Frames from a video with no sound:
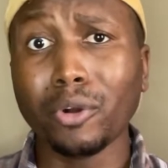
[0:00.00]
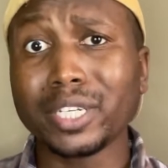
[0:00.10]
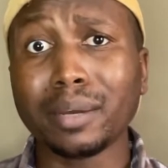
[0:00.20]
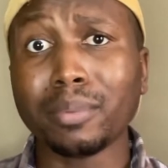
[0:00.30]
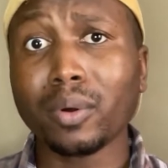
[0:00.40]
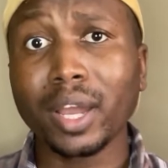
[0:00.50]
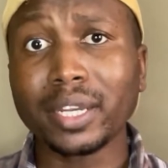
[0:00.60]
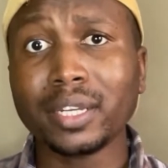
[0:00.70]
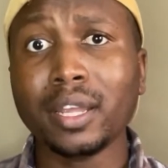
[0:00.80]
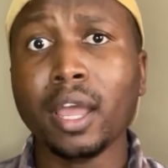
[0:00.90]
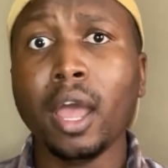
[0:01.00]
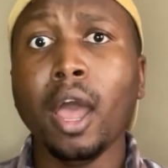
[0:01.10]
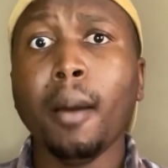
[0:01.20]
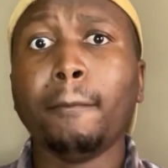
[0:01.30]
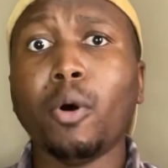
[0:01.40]
number one.
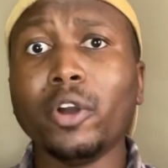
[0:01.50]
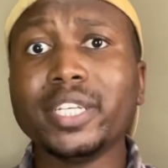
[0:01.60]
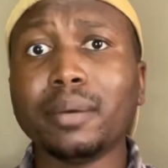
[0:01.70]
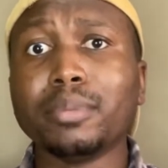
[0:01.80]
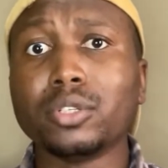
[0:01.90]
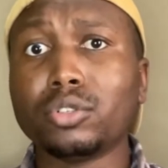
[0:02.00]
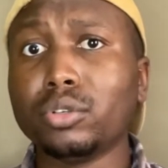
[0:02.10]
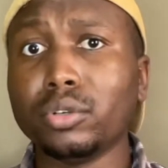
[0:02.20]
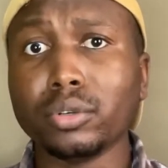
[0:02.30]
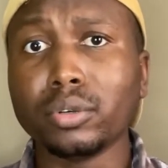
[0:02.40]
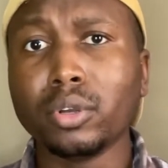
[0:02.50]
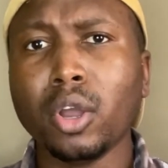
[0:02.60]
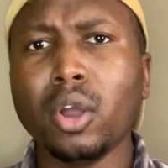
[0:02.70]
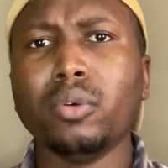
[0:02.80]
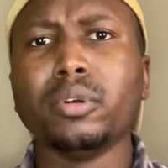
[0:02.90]
Point number two
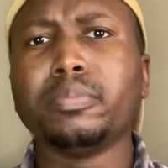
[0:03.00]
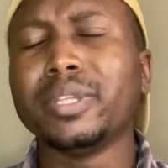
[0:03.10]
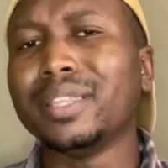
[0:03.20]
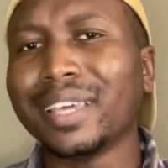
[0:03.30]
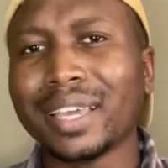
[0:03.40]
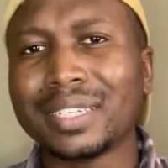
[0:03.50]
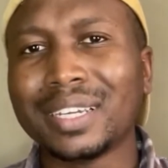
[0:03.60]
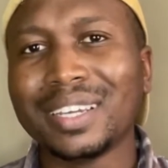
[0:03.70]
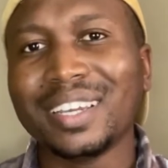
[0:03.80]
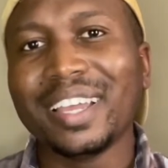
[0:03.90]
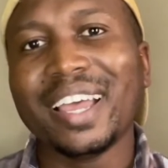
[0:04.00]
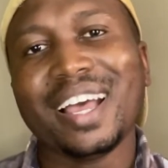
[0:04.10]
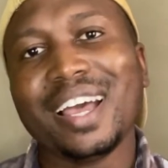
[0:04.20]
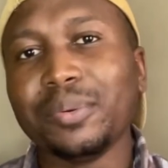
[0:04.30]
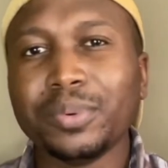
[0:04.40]
would be that
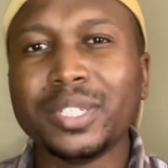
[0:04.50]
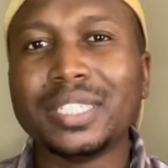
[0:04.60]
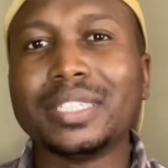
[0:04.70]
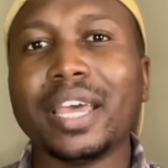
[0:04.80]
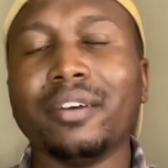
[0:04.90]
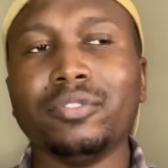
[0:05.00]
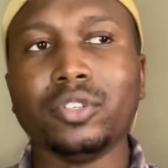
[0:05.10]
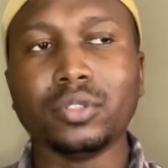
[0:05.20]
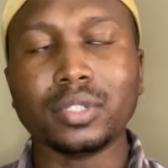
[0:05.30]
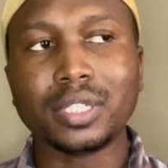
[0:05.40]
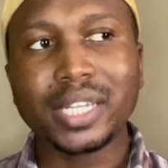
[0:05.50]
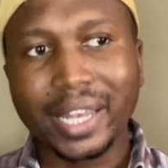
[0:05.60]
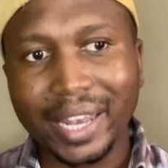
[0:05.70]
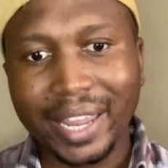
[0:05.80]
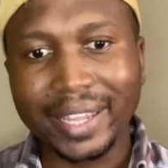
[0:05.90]
I wouldn't have used
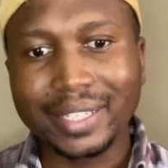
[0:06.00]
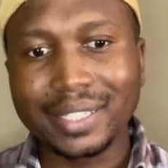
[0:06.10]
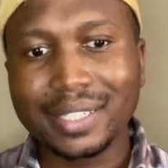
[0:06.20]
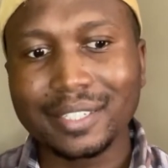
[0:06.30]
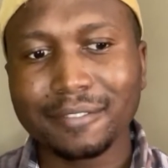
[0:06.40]
legs.